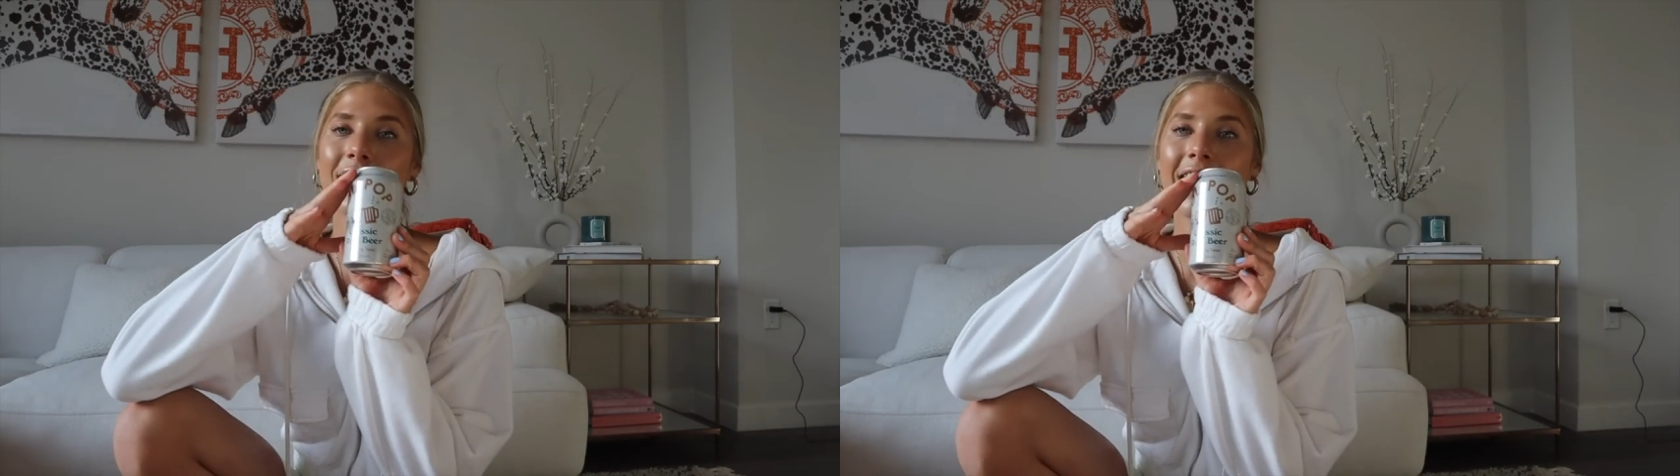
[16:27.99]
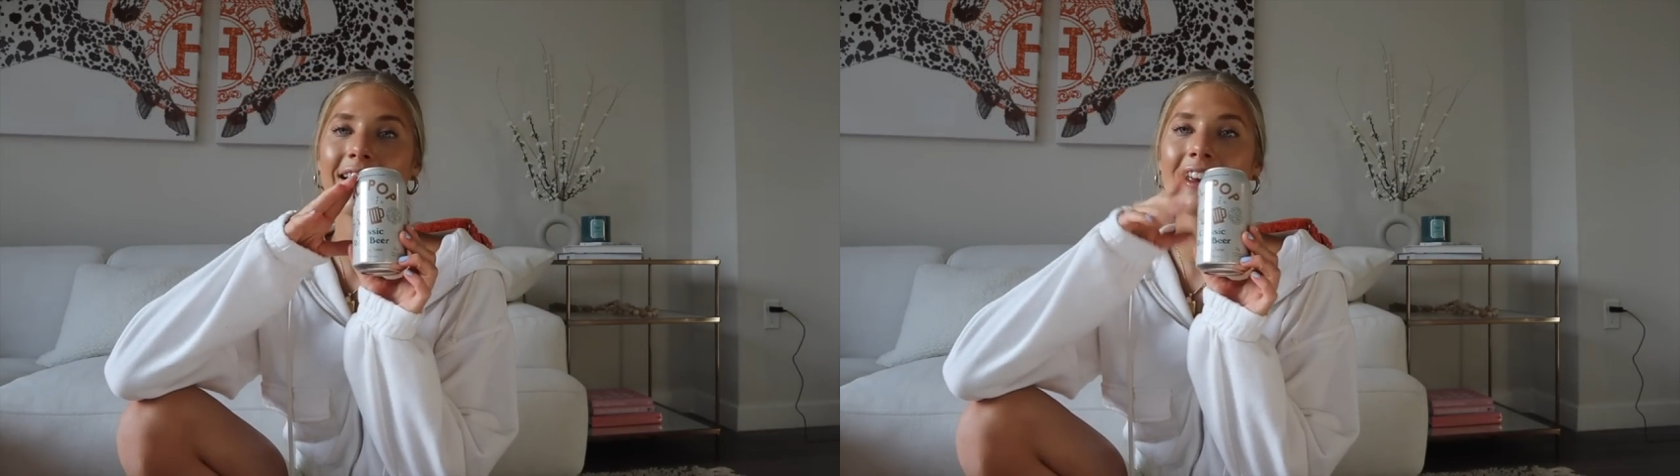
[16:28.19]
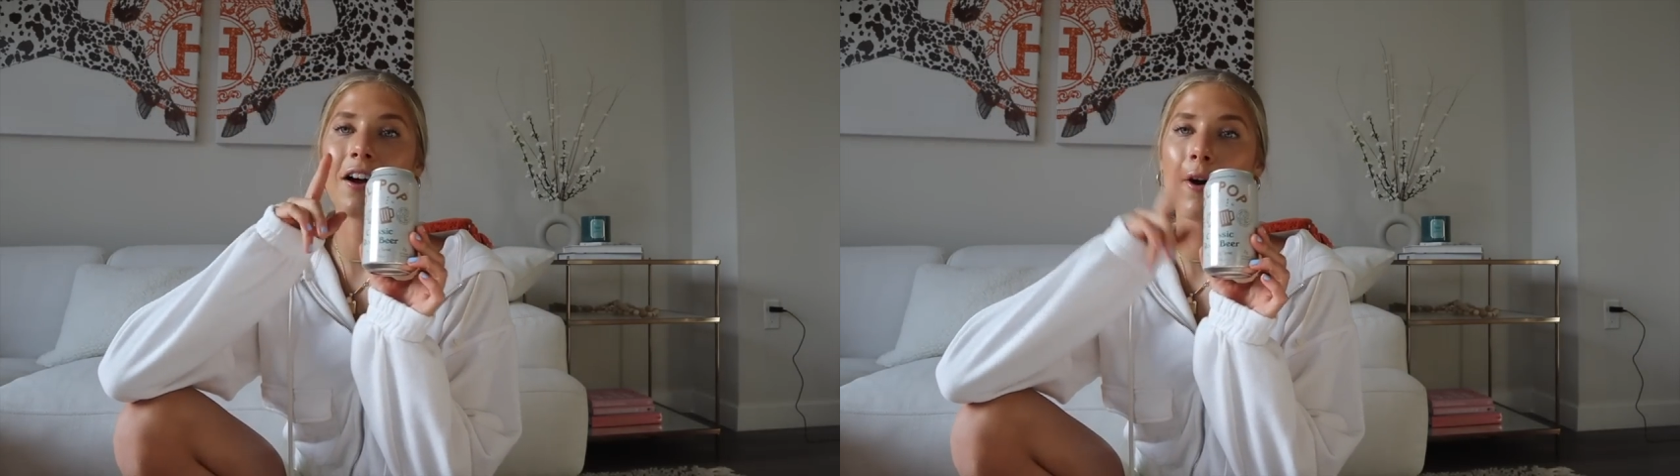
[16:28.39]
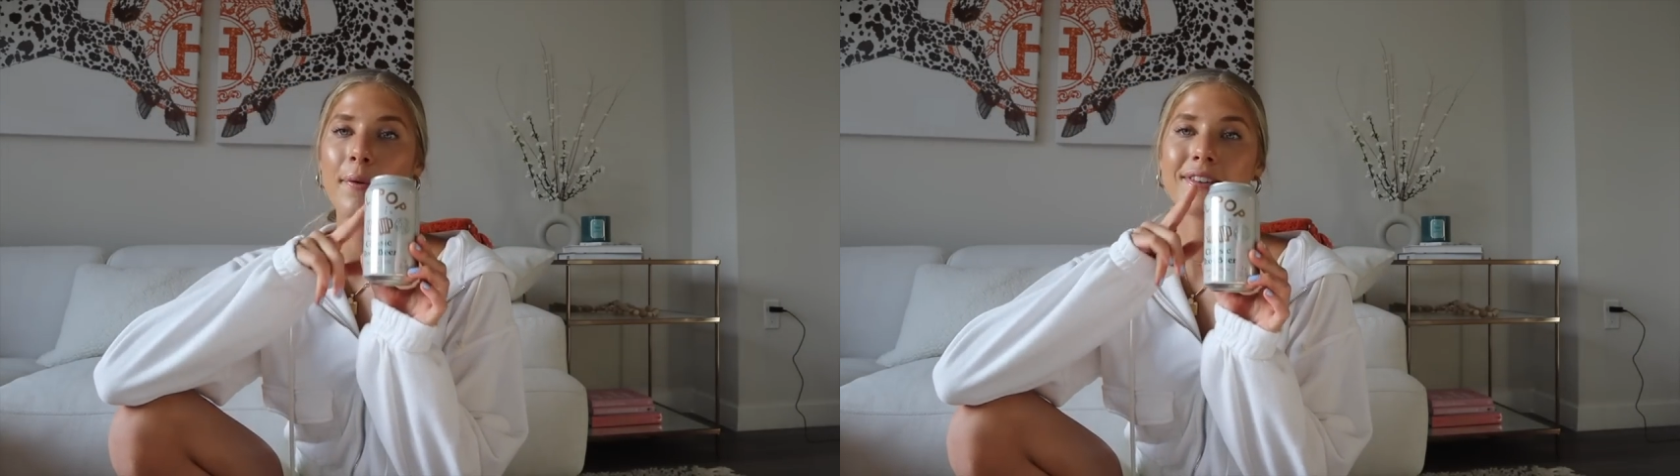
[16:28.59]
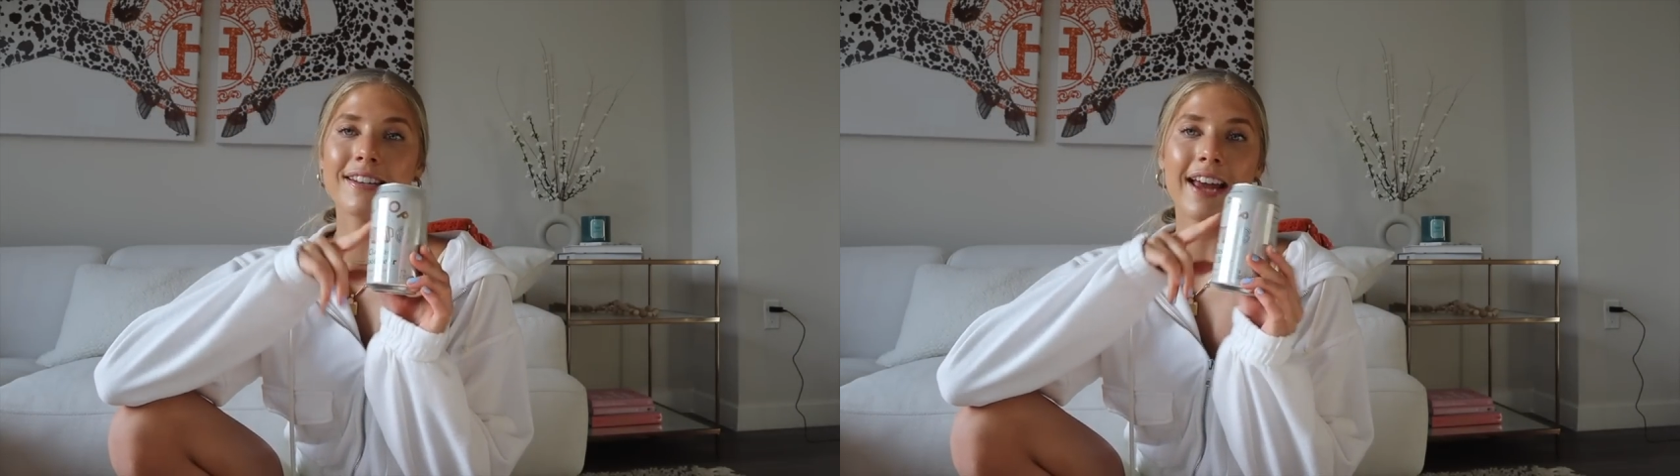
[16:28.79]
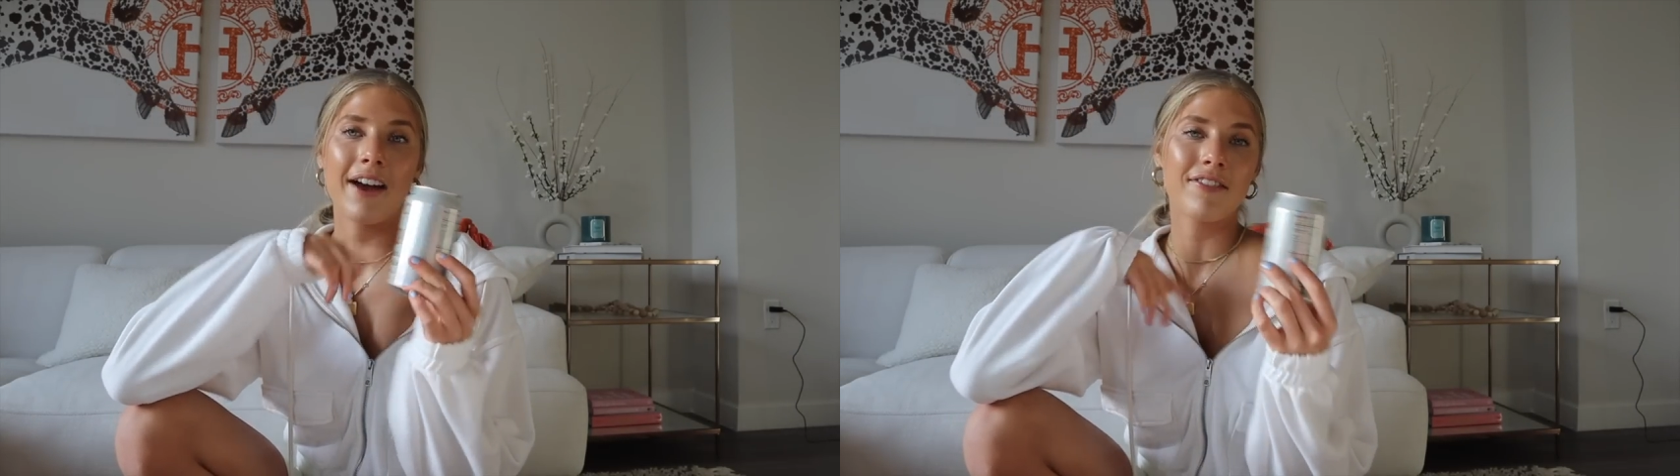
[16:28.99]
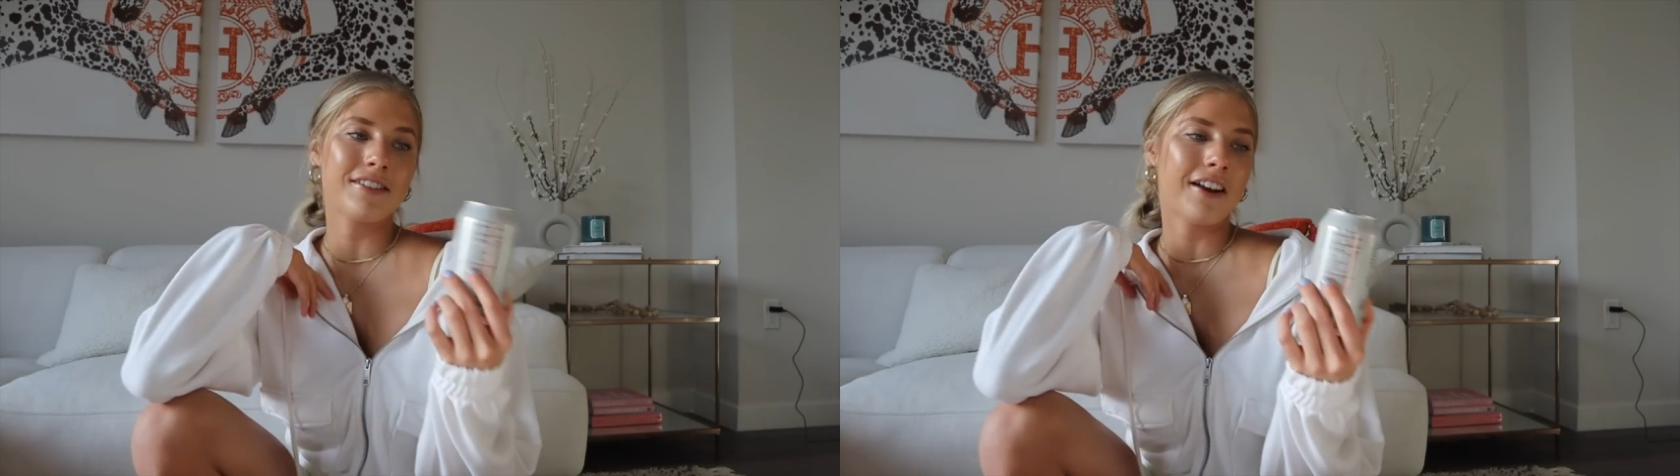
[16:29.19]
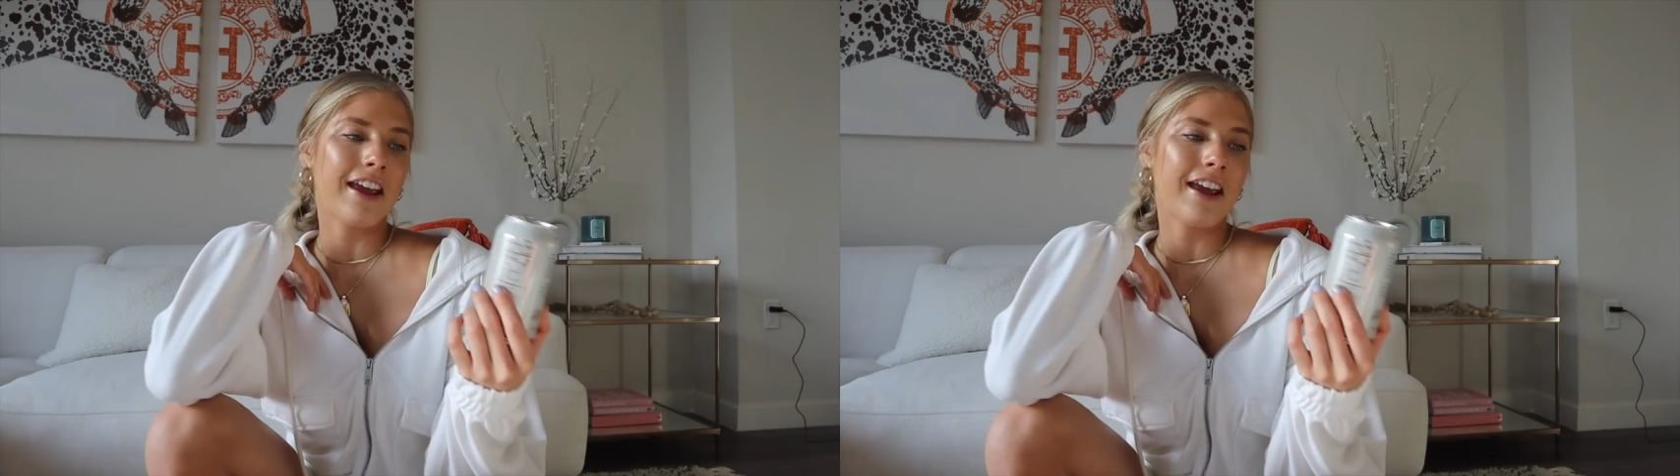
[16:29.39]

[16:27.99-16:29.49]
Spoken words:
I like always need to have these on